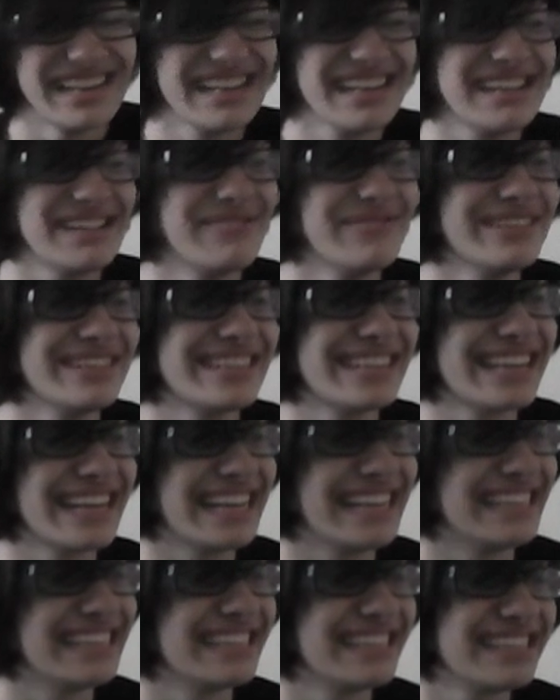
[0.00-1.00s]
in which
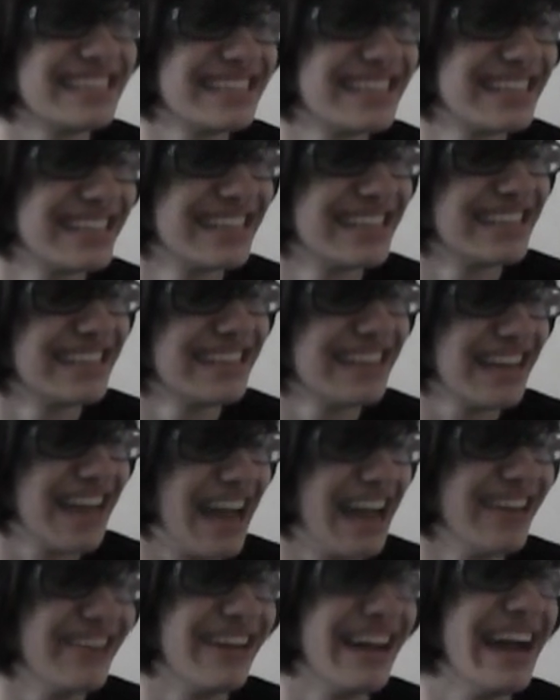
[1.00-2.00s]
case,
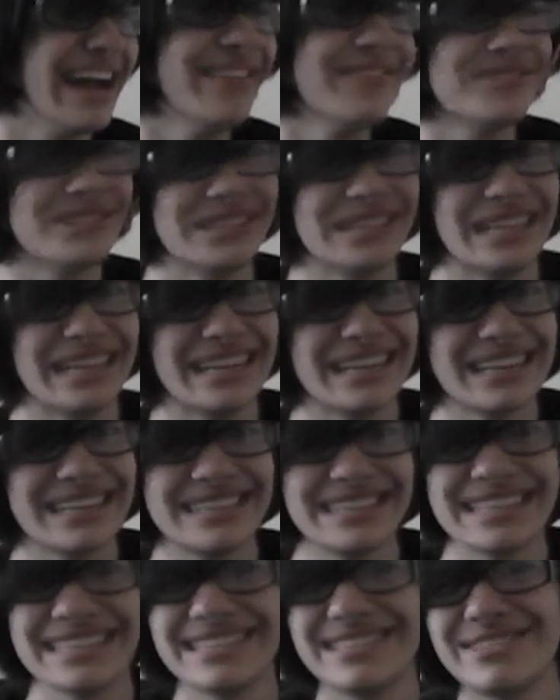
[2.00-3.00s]
I don't have one yet
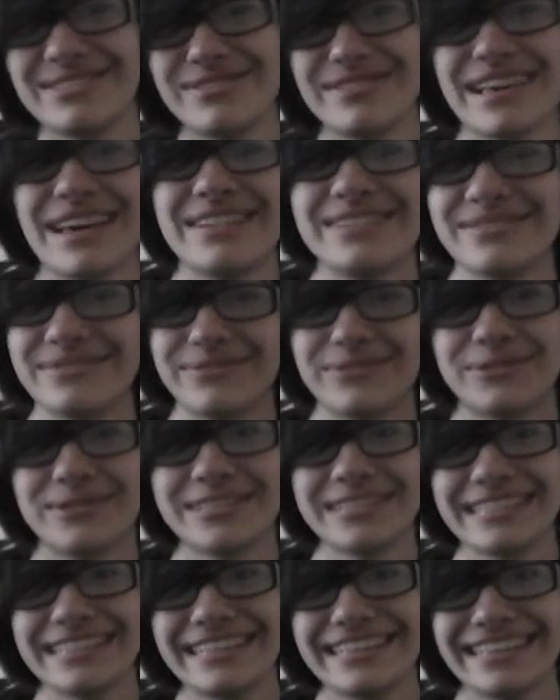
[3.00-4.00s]
because it's
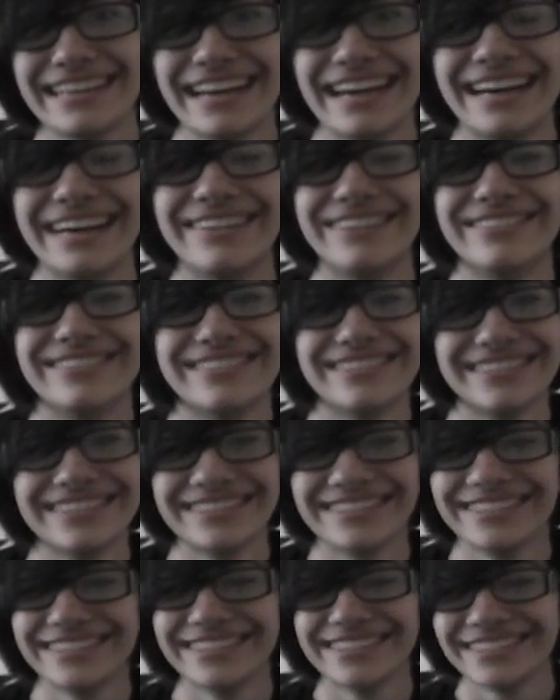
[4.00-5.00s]
2014 now.
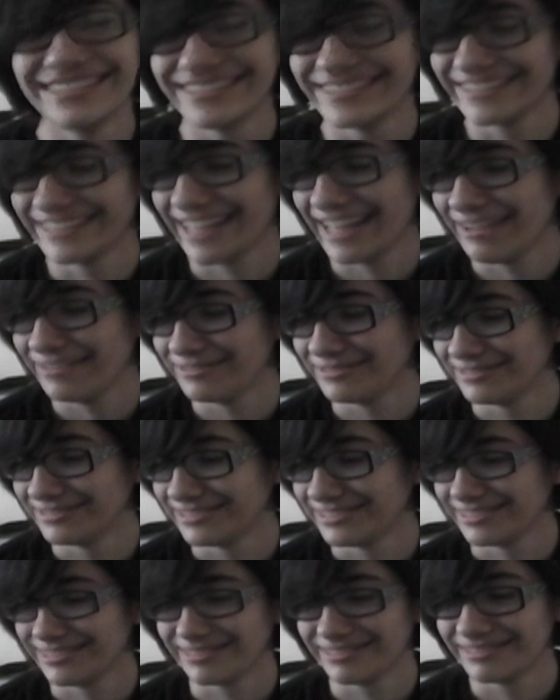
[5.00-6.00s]

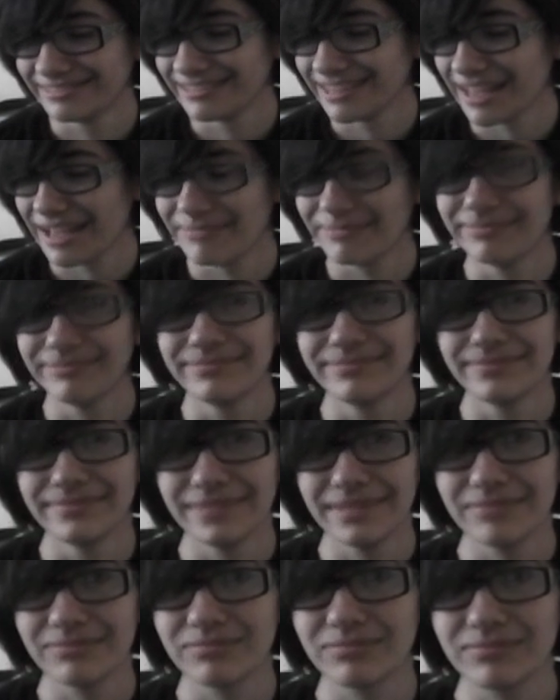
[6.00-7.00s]
I'm
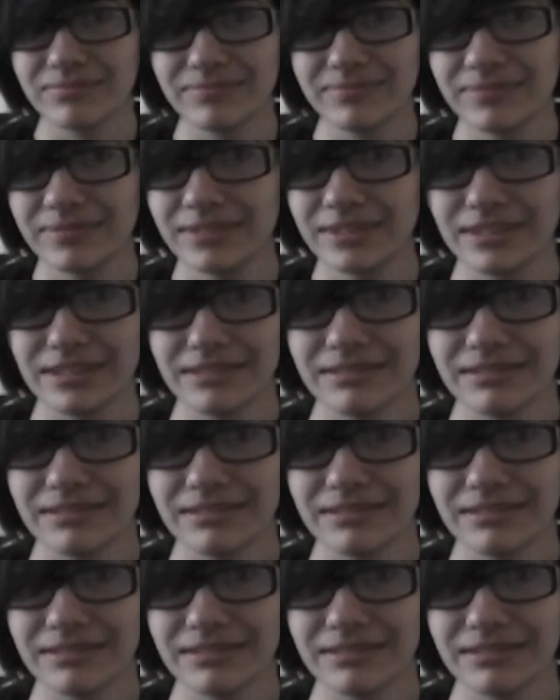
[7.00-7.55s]
gonna